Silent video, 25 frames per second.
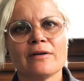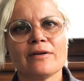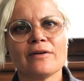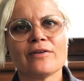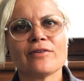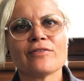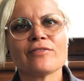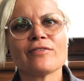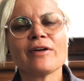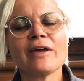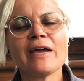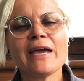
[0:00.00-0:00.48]

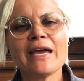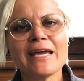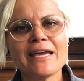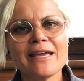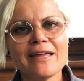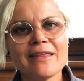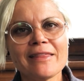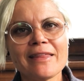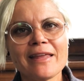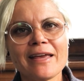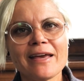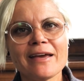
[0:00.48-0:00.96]
So hang
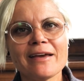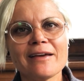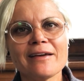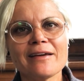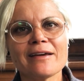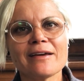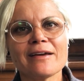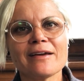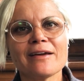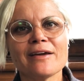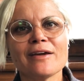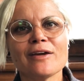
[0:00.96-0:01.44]
in there,
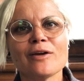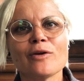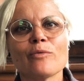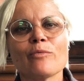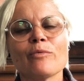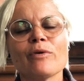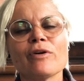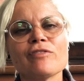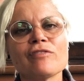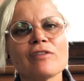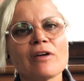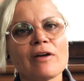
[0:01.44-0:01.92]

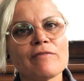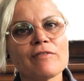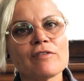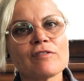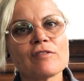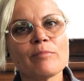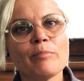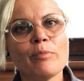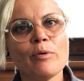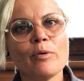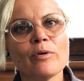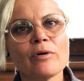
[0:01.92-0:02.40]
reach out for
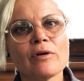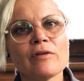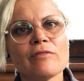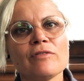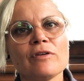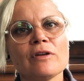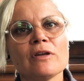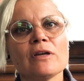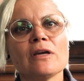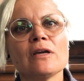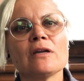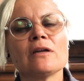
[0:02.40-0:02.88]
support if
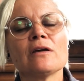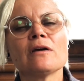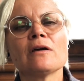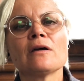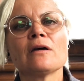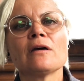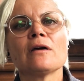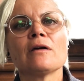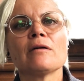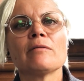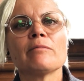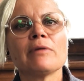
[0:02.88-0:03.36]
you need it.
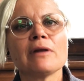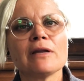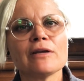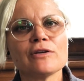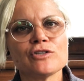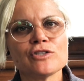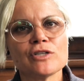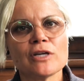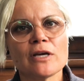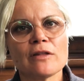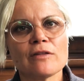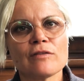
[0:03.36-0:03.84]
Please
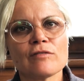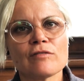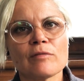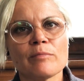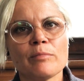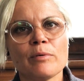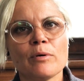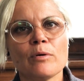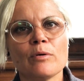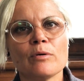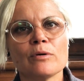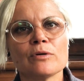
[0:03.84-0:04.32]
share the
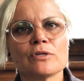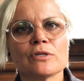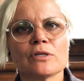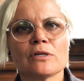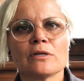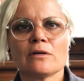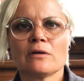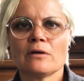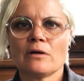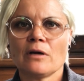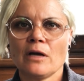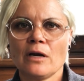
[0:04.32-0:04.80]
support
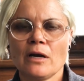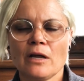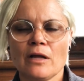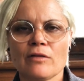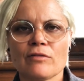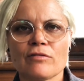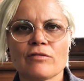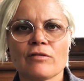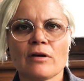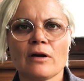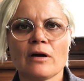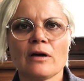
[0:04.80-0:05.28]
and
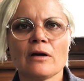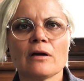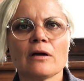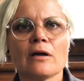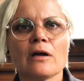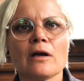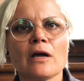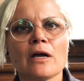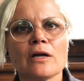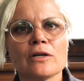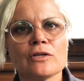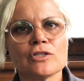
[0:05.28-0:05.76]
answer
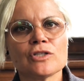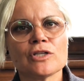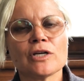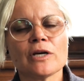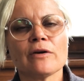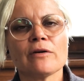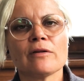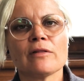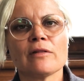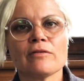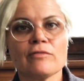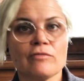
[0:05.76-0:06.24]
and
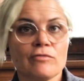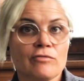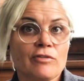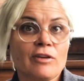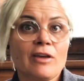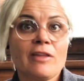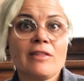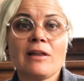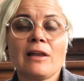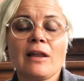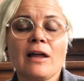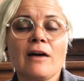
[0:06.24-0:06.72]
share
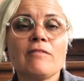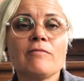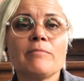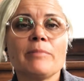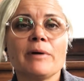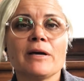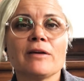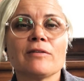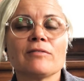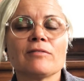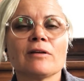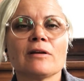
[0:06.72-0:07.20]
the love,
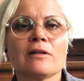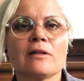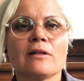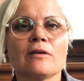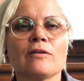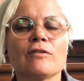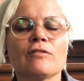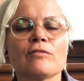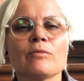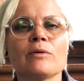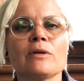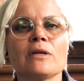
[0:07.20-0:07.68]
basically,
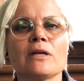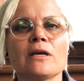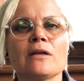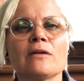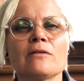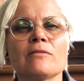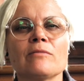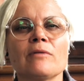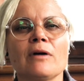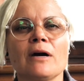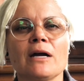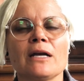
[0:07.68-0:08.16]
because we need
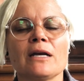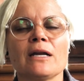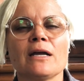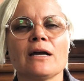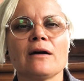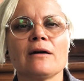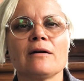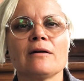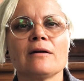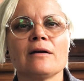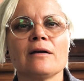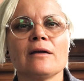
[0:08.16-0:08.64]
it right
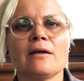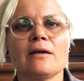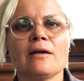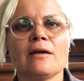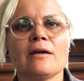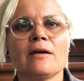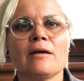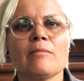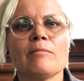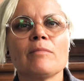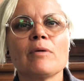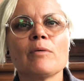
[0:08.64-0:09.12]
now.
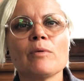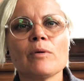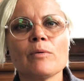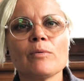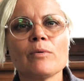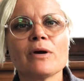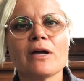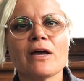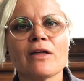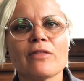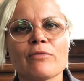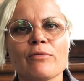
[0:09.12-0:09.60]
But we
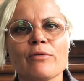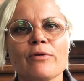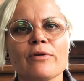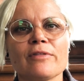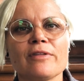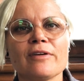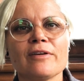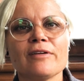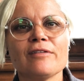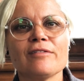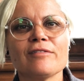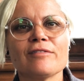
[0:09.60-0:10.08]
will get through
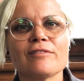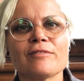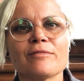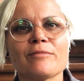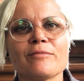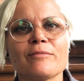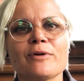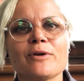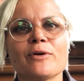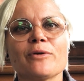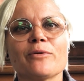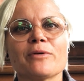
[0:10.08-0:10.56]
this.
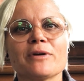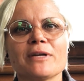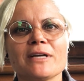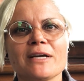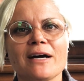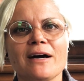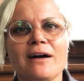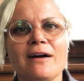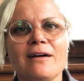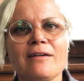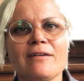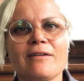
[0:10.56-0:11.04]
We already
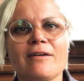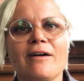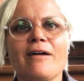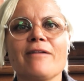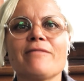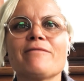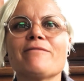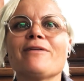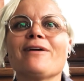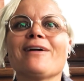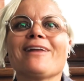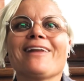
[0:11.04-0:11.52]
are. I
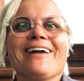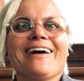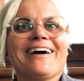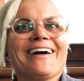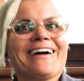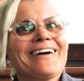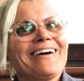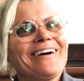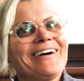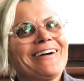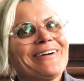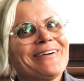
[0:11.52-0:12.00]
feel
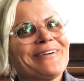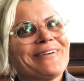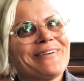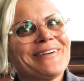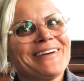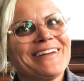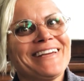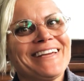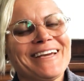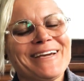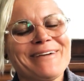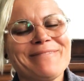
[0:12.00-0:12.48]
like I
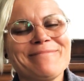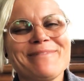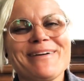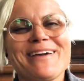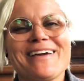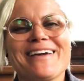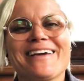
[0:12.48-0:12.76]
already am.